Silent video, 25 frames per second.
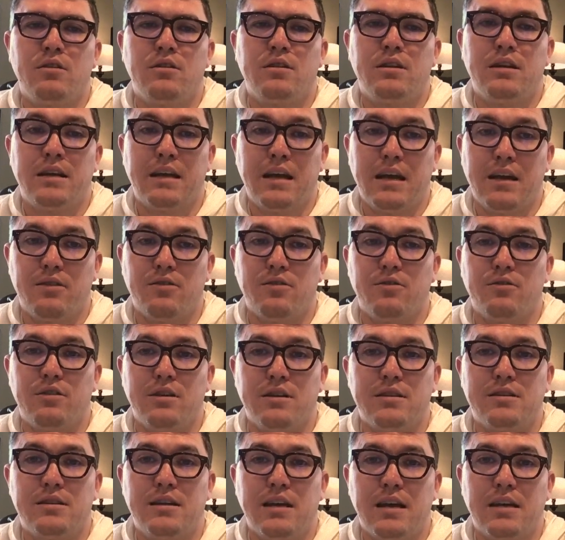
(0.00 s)
together
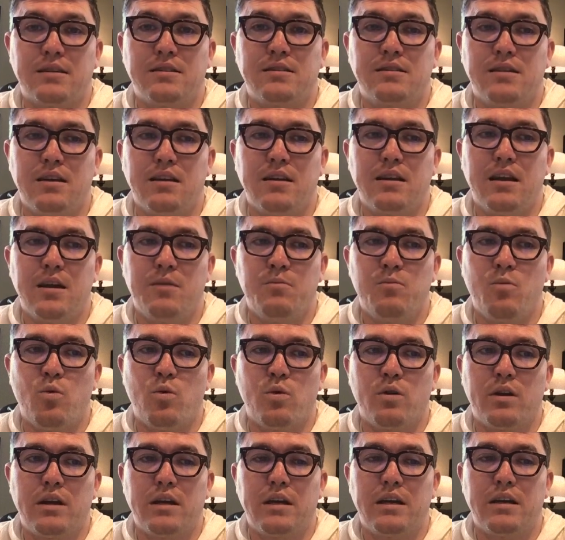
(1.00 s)
this next Sunday
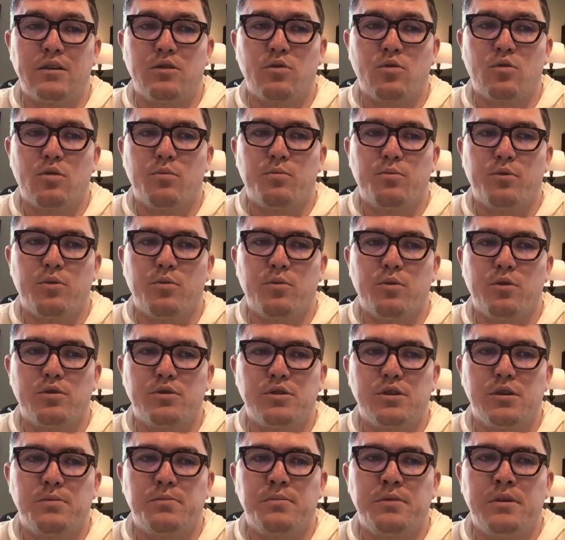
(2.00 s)
morning in corporate
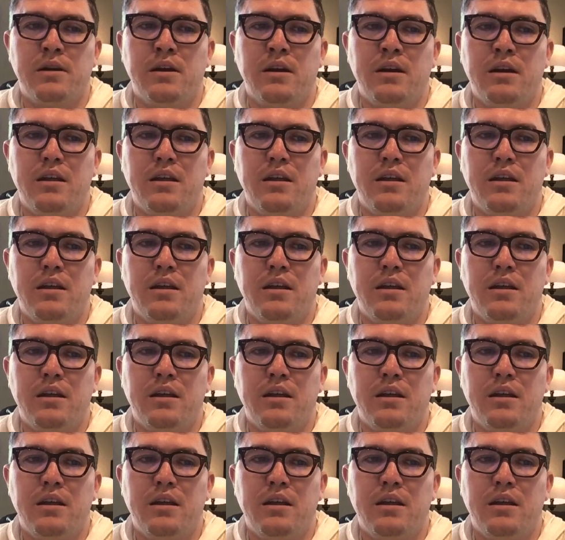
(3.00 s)
worship